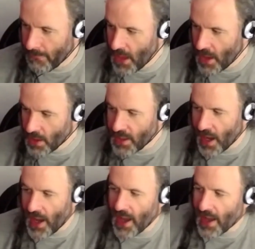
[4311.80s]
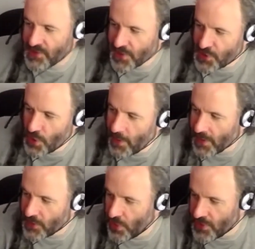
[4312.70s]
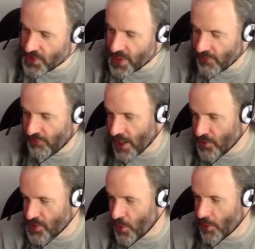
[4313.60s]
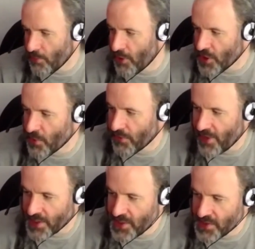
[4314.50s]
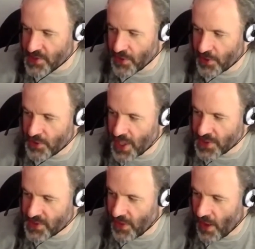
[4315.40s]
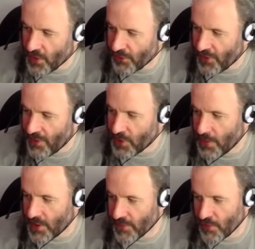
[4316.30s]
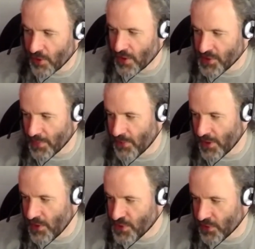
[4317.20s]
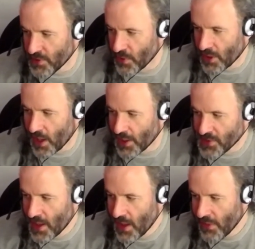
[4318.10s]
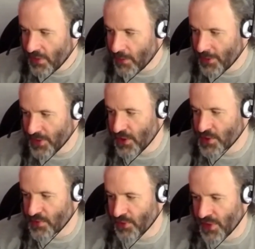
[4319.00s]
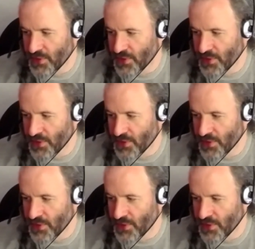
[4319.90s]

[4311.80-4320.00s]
Guy asks, assuming that 2 of the 7 factories go into production with vaccines, is there a good chance that the other 5 can be converted into something useful at lower cost than building useful things from